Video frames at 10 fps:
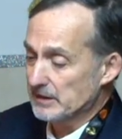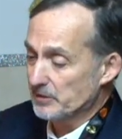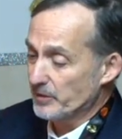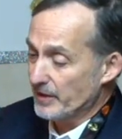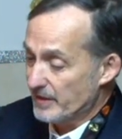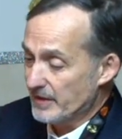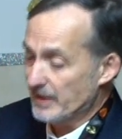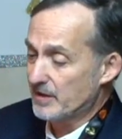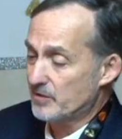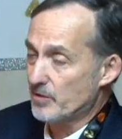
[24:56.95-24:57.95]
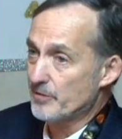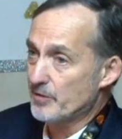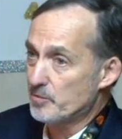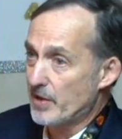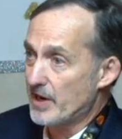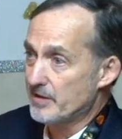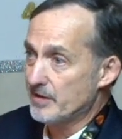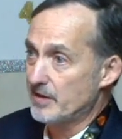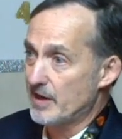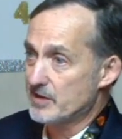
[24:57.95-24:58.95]
we think, driven by
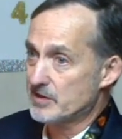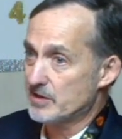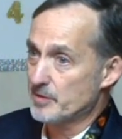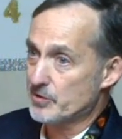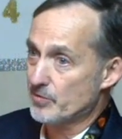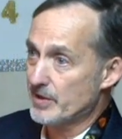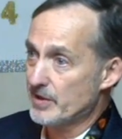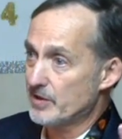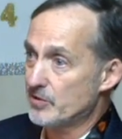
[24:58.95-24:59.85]
the asymmetry and